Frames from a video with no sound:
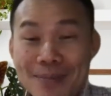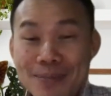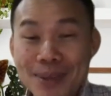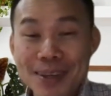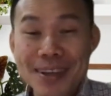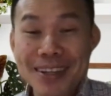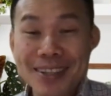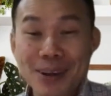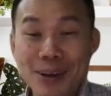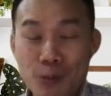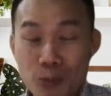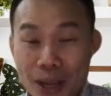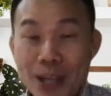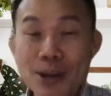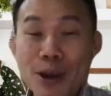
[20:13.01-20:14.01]
Because
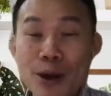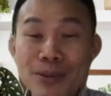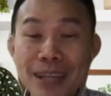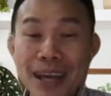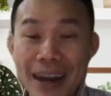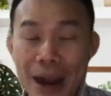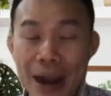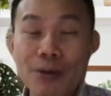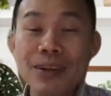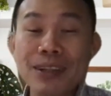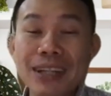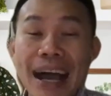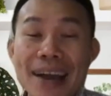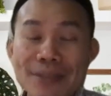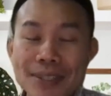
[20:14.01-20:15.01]
we know that our
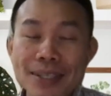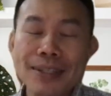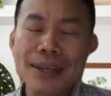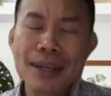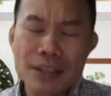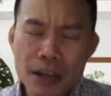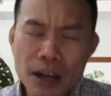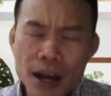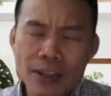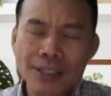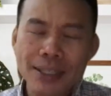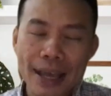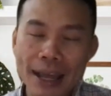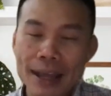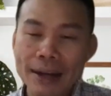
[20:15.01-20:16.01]
lives in God's
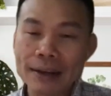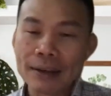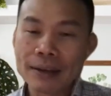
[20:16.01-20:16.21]
hand.